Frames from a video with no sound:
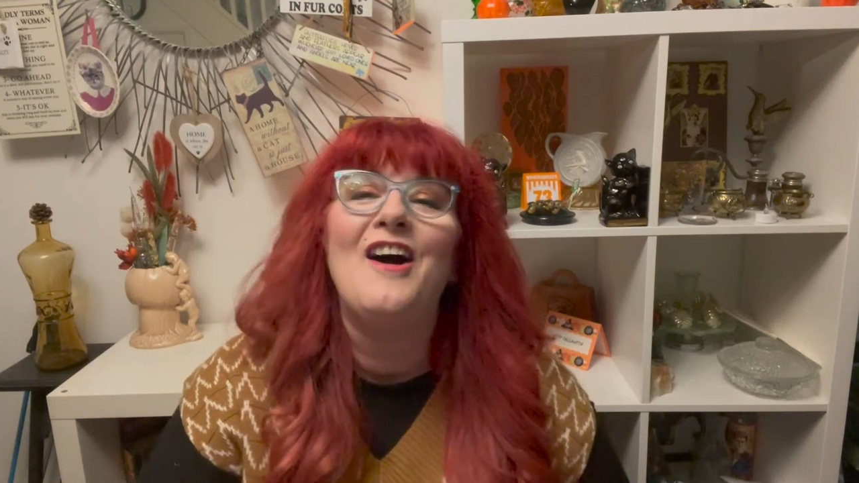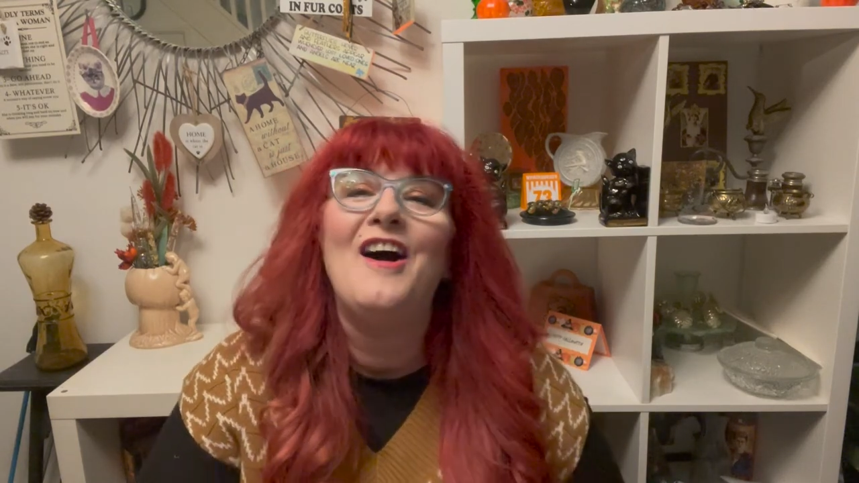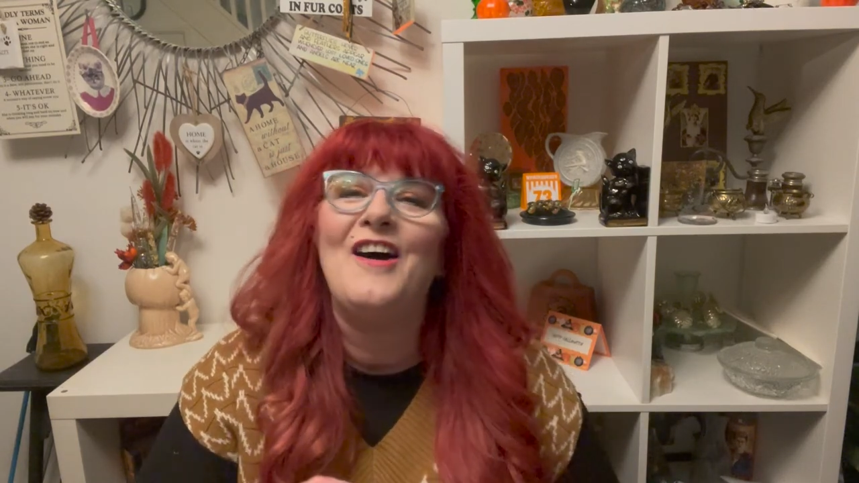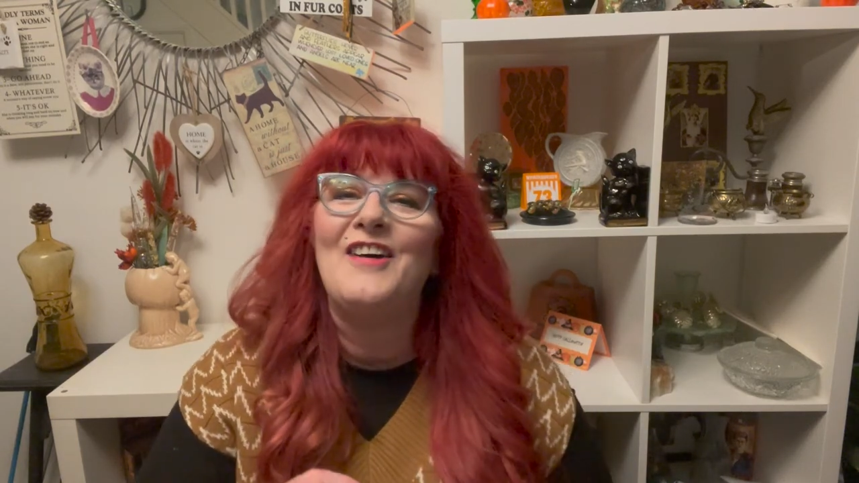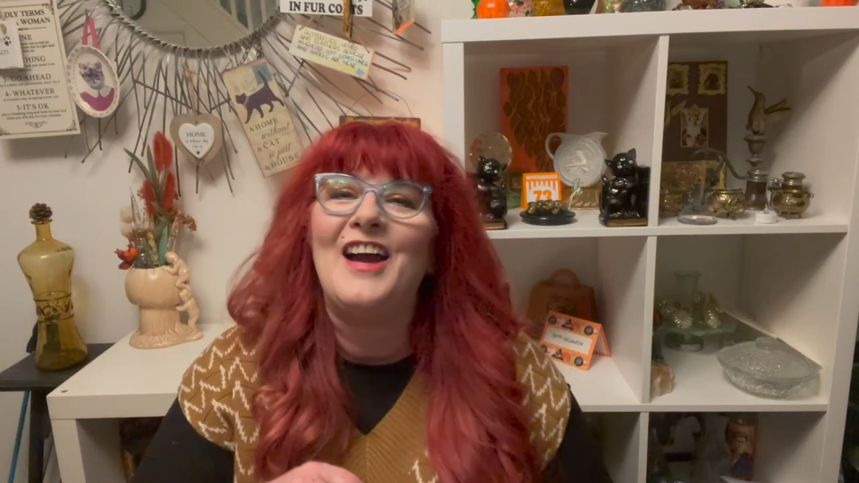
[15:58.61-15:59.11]

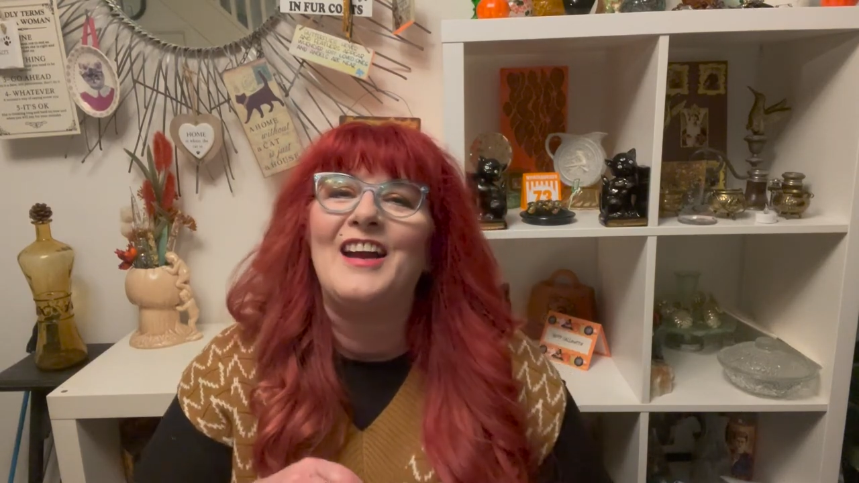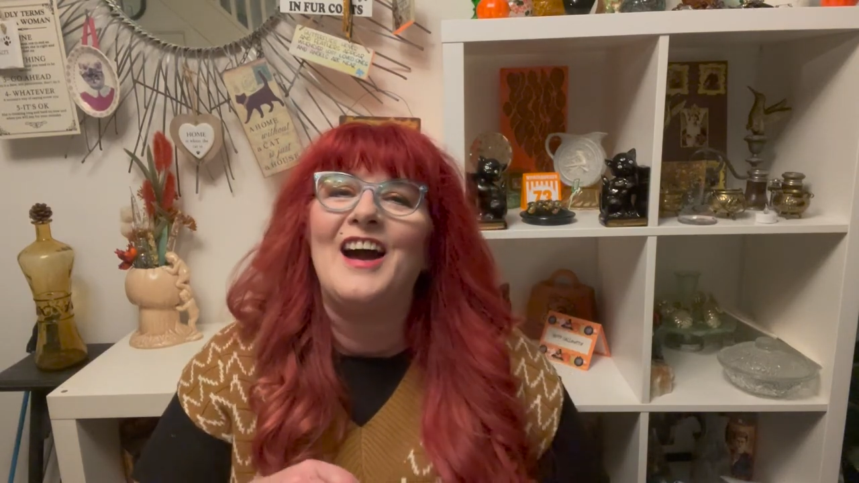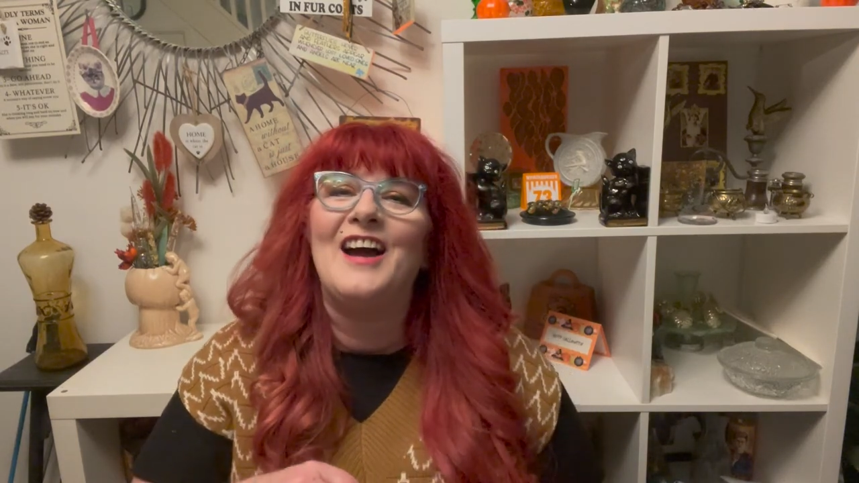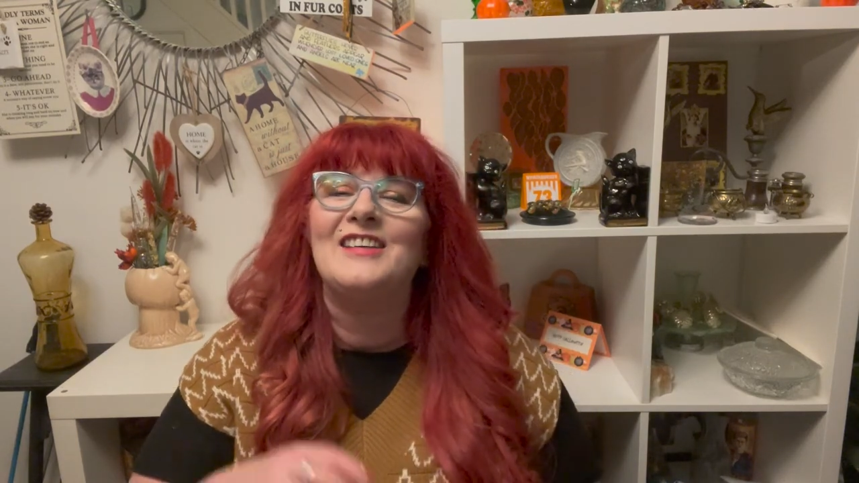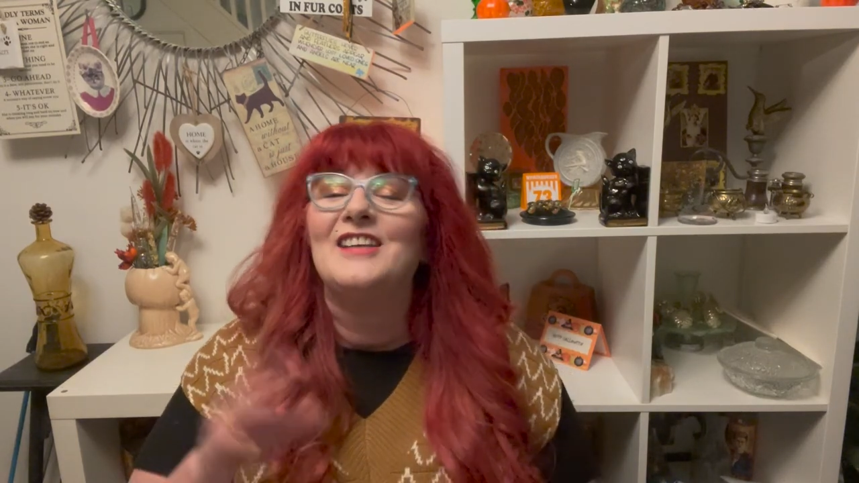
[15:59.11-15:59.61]
All right,
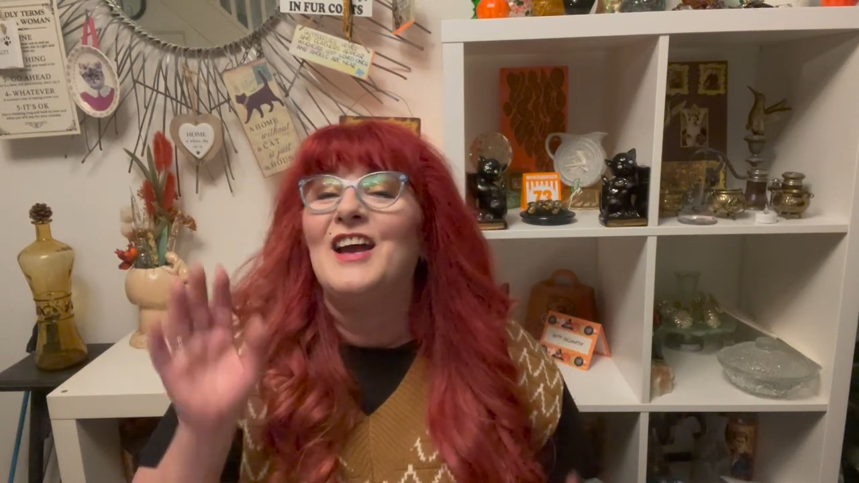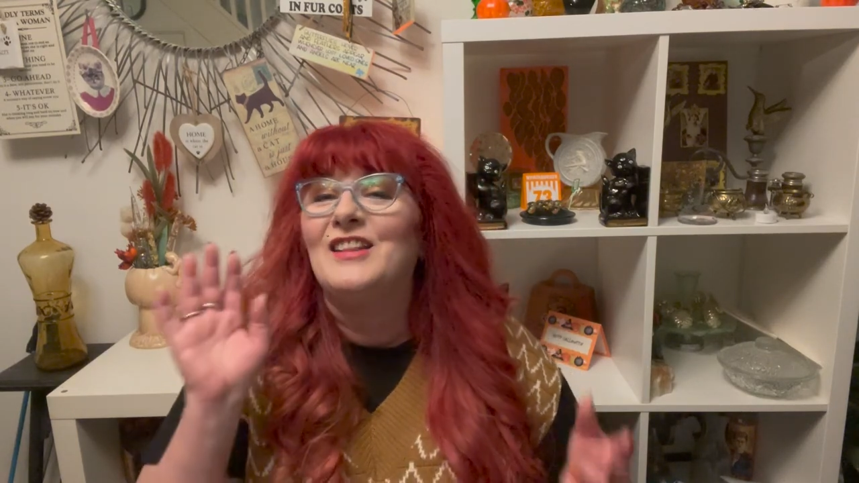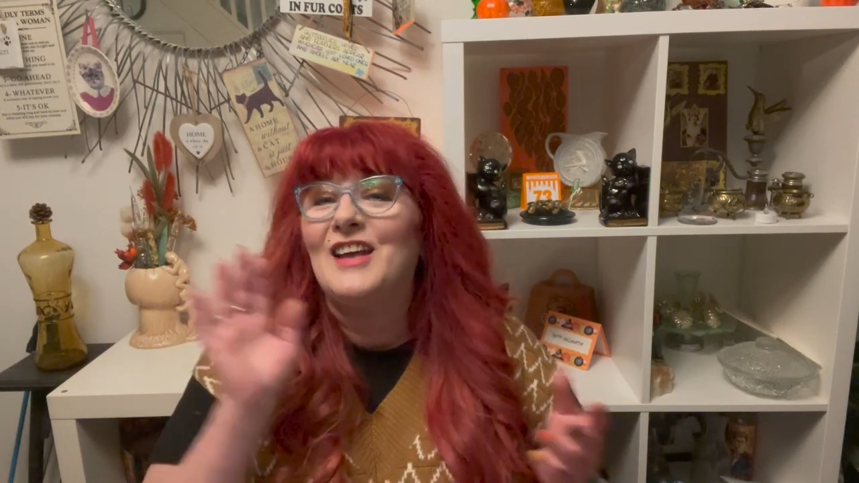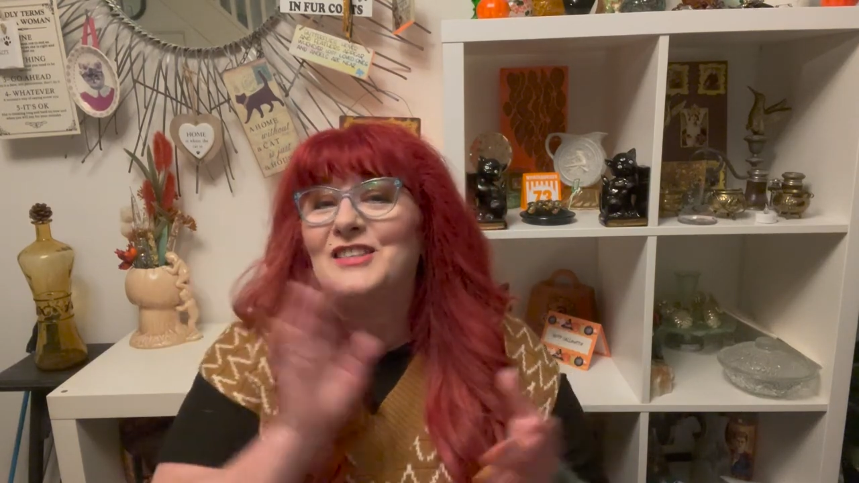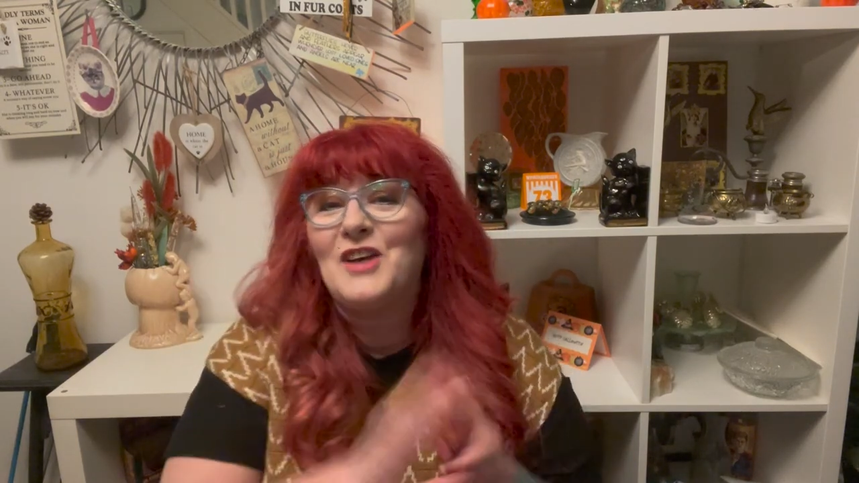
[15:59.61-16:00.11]
guys.
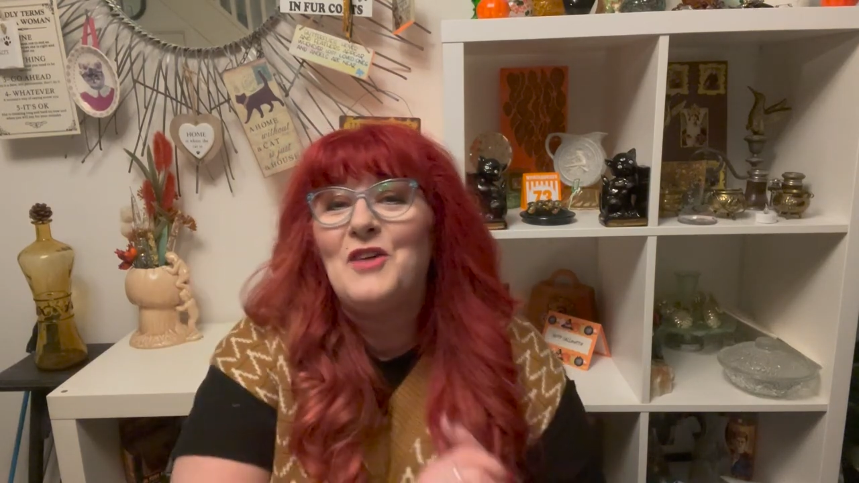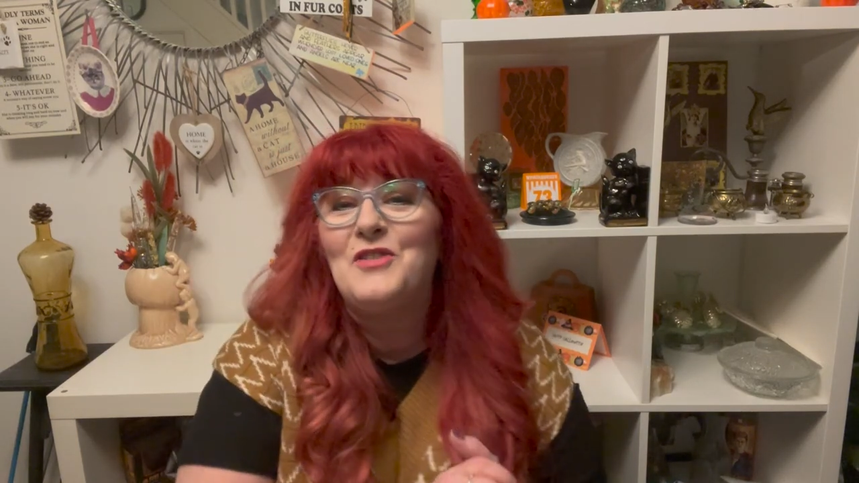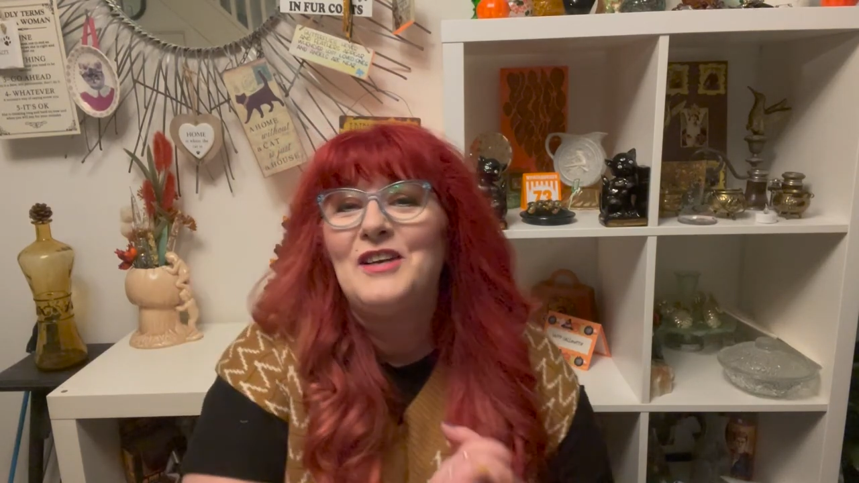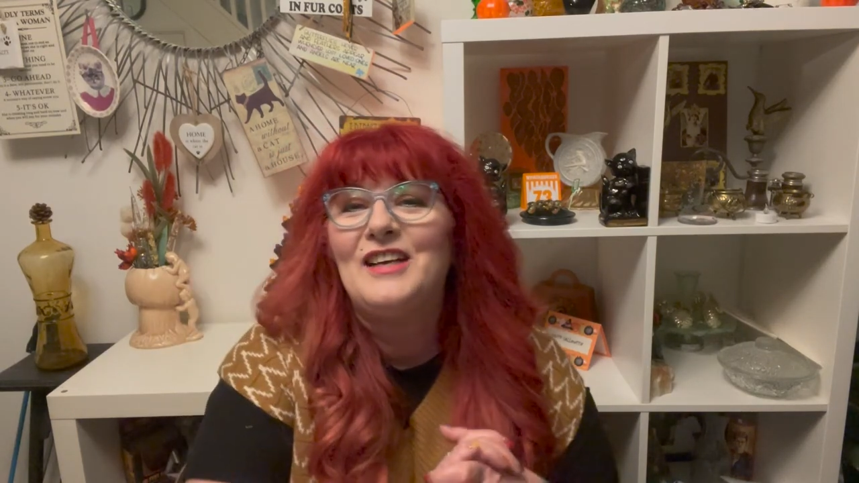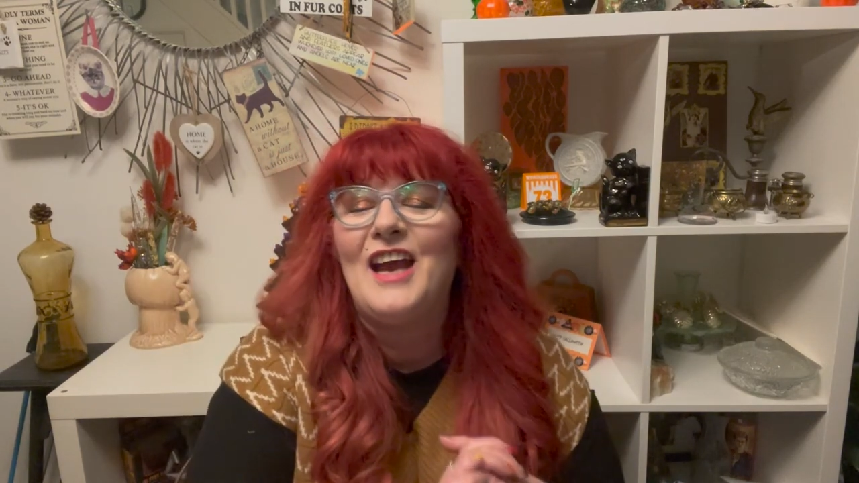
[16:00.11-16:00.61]
That's all
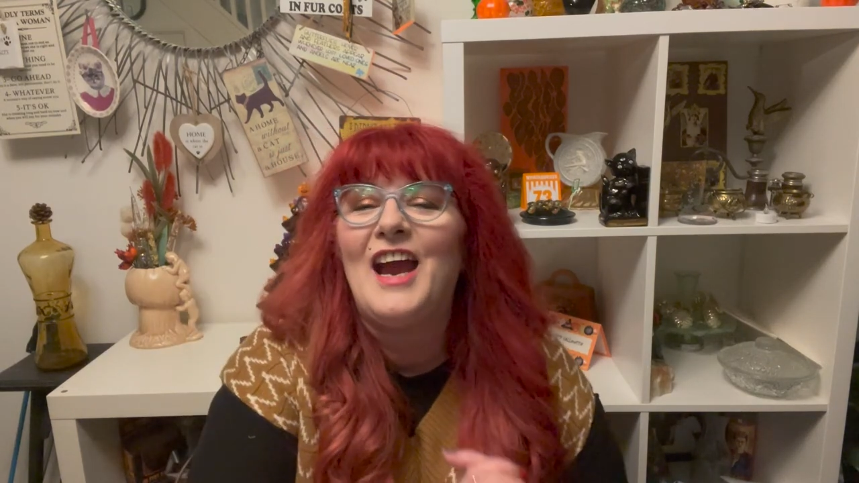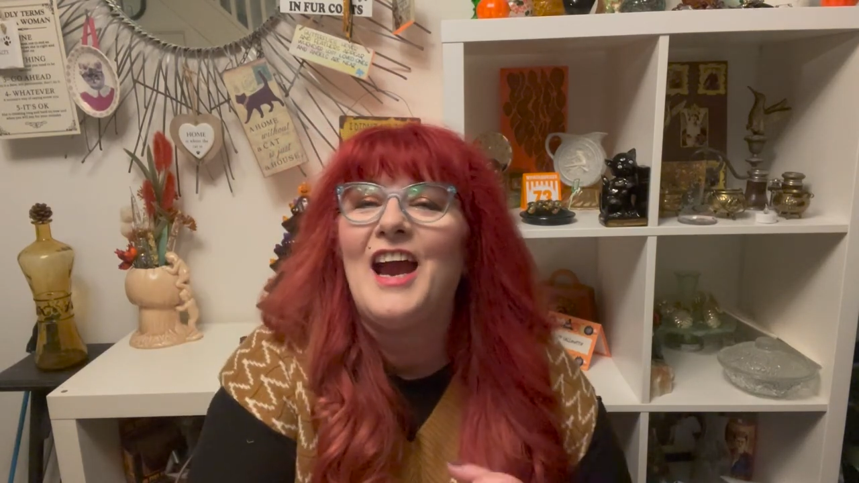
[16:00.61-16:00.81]
for today.